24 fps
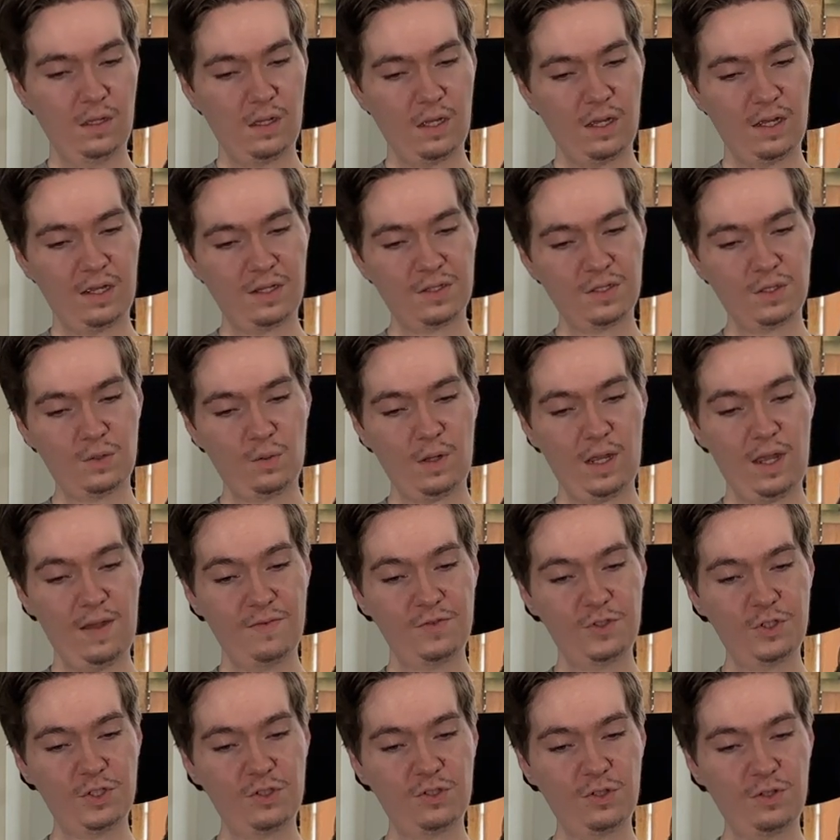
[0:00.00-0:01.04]
Uh, so I've
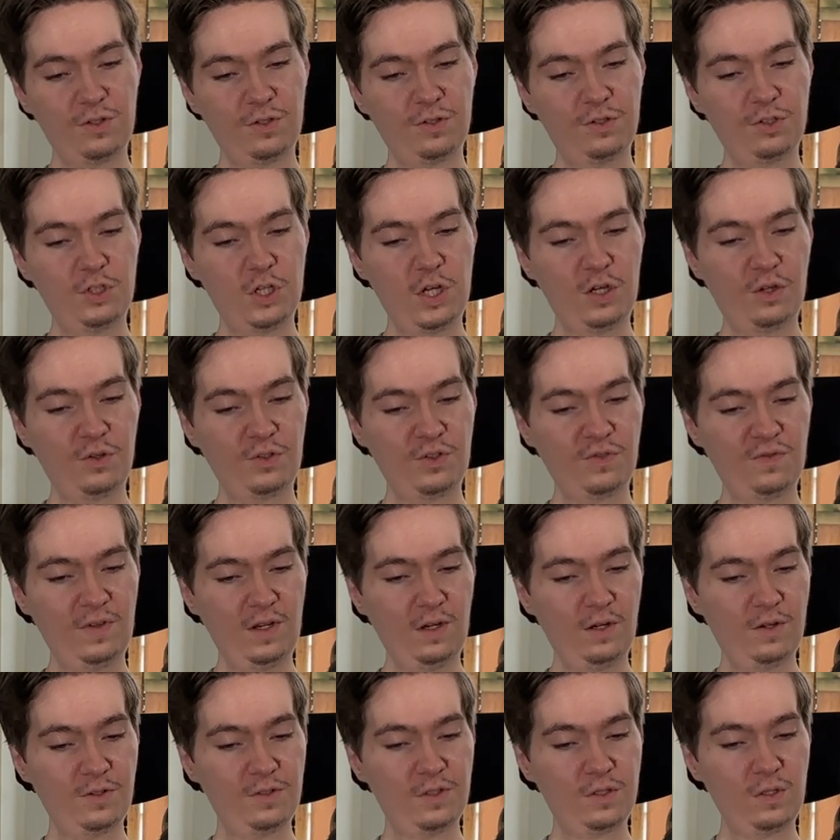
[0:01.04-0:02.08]
just turned Jaco's
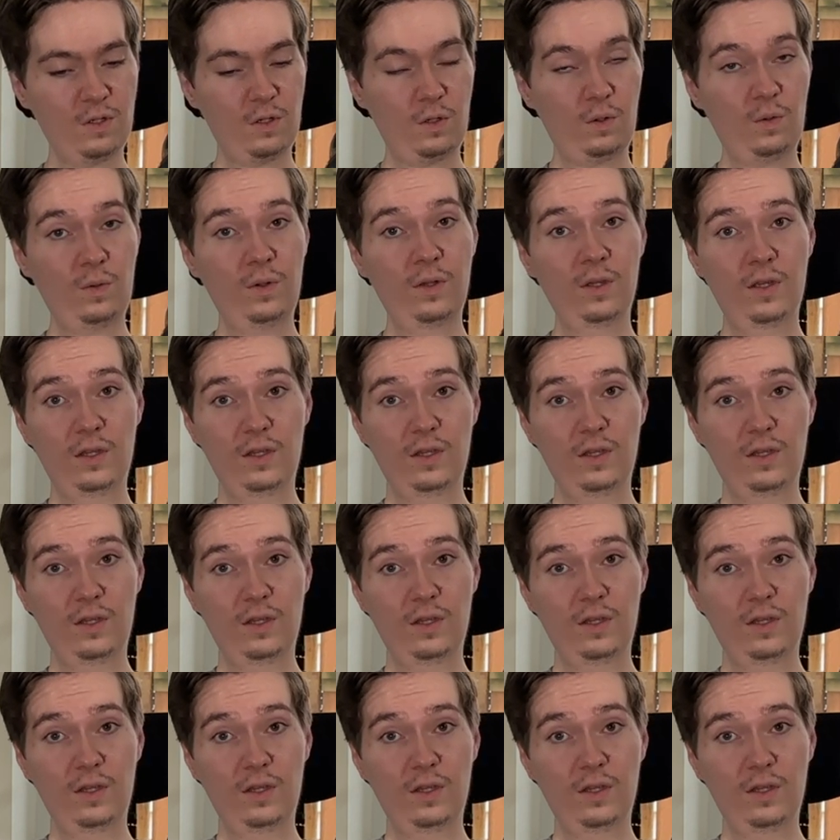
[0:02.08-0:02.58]
fingers so